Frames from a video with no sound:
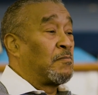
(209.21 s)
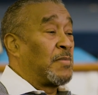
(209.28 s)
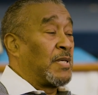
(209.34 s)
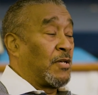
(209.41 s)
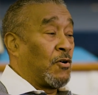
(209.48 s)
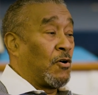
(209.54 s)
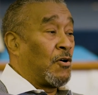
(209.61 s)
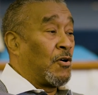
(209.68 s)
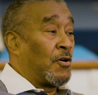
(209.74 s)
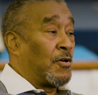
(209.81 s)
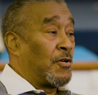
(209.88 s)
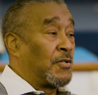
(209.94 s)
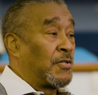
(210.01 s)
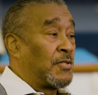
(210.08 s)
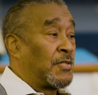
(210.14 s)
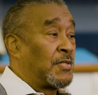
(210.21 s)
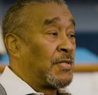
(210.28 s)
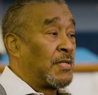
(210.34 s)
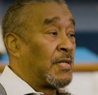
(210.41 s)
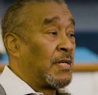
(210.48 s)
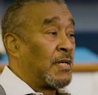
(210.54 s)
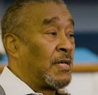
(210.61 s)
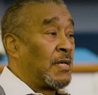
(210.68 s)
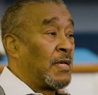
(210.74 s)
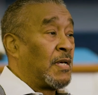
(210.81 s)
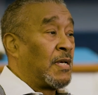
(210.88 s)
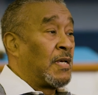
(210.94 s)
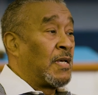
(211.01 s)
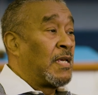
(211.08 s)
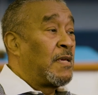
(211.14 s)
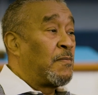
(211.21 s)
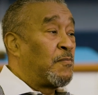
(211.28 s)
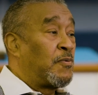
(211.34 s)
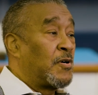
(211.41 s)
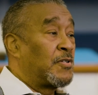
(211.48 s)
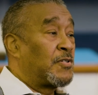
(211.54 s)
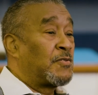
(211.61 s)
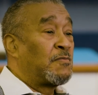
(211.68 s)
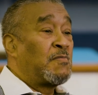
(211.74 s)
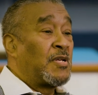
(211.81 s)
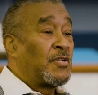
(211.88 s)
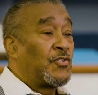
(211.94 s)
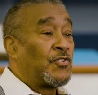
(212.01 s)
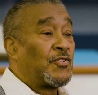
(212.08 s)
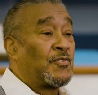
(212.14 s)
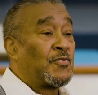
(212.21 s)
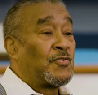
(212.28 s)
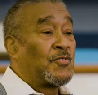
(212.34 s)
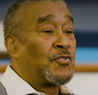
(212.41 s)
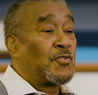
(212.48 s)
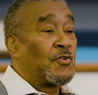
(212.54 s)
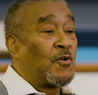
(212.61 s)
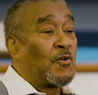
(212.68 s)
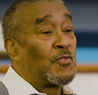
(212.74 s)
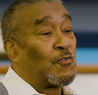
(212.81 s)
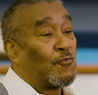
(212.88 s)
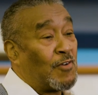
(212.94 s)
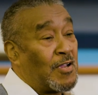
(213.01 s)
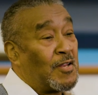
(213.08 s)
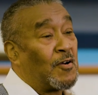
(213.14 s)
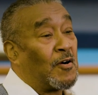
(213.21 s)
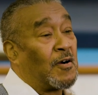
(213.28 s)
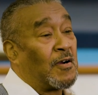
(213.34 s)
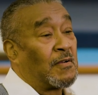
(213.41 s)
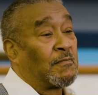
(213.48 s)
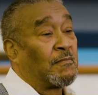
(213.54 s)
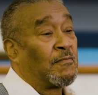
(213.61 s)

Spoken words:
because he puts missions on the radar.